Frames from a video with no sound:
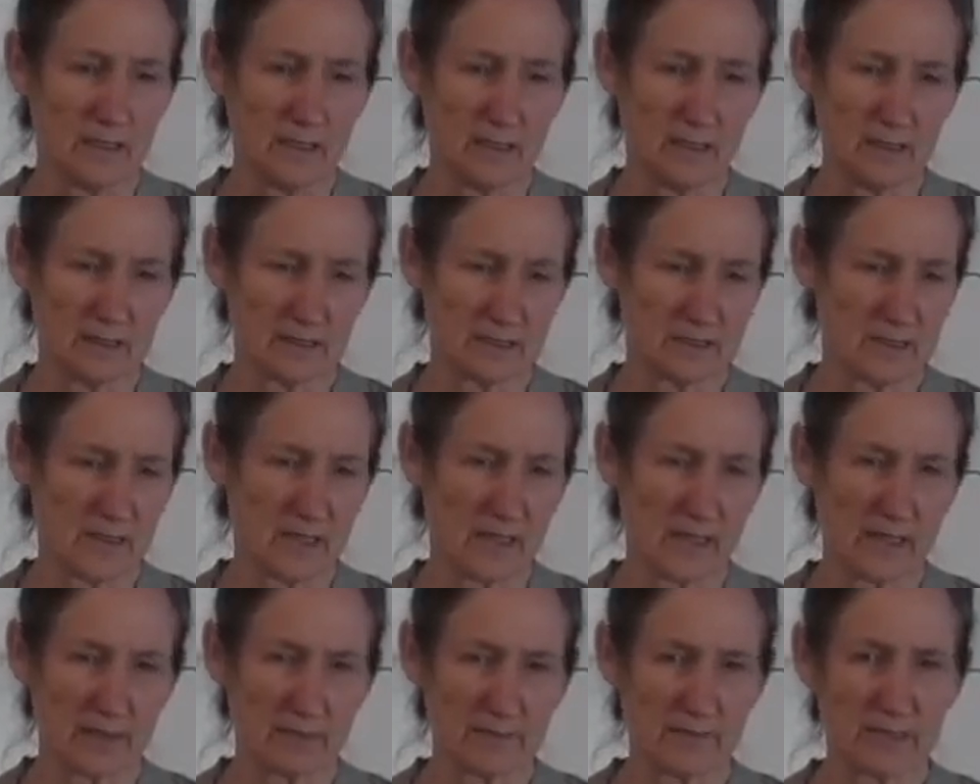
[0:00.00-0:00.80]
it's
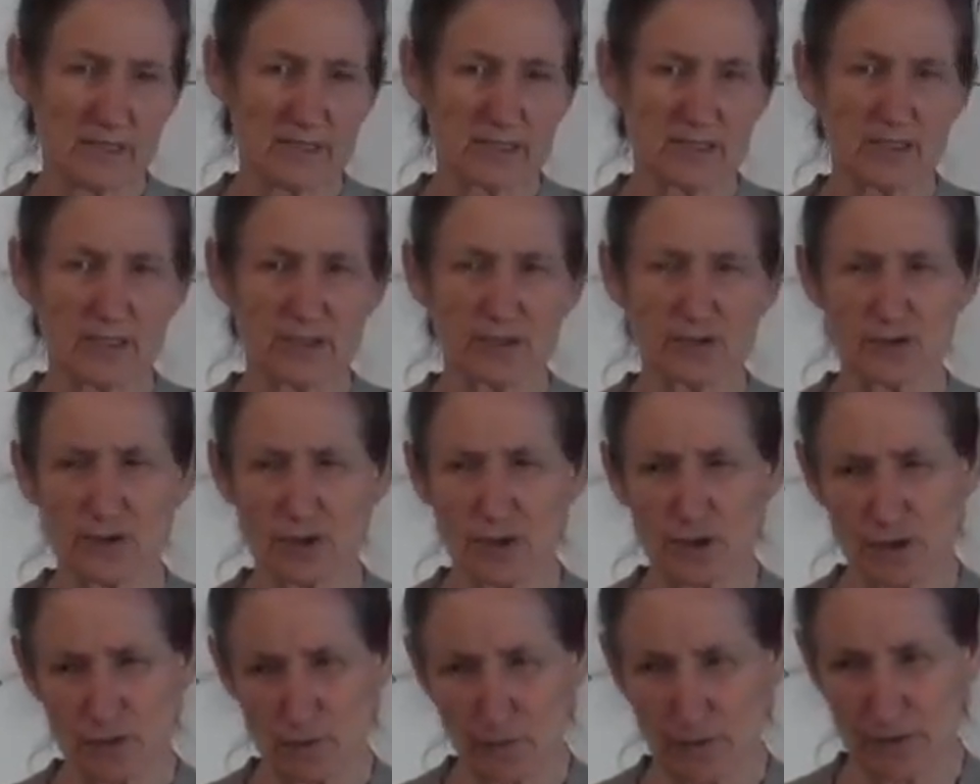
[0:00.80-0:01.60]
like mixing
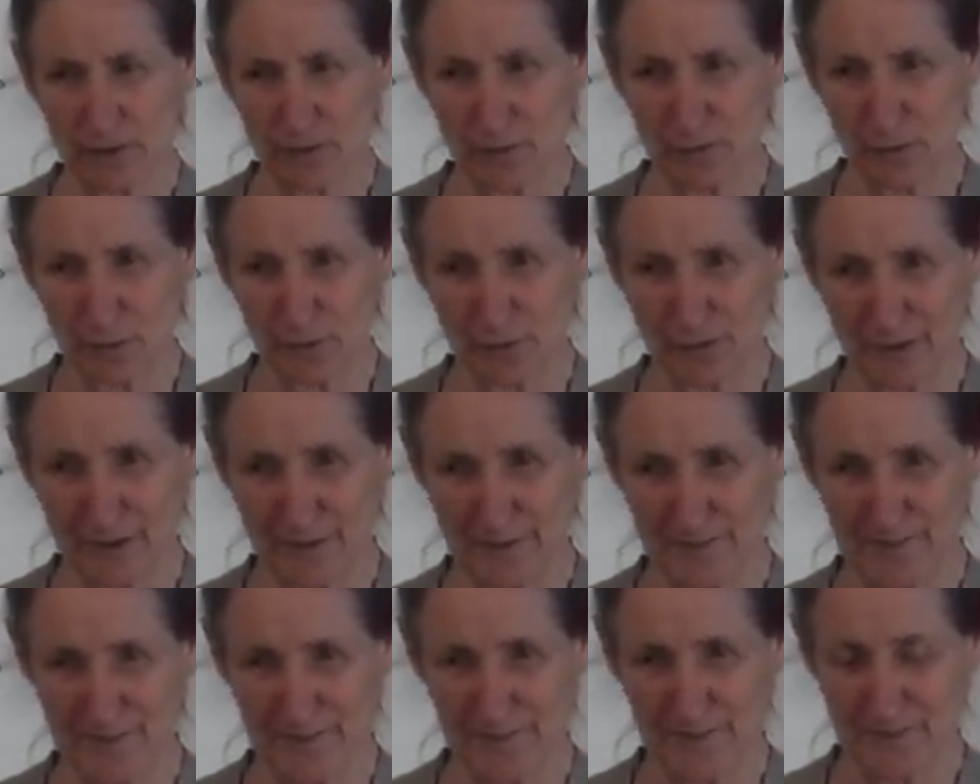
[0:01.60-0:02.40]
dirt with water.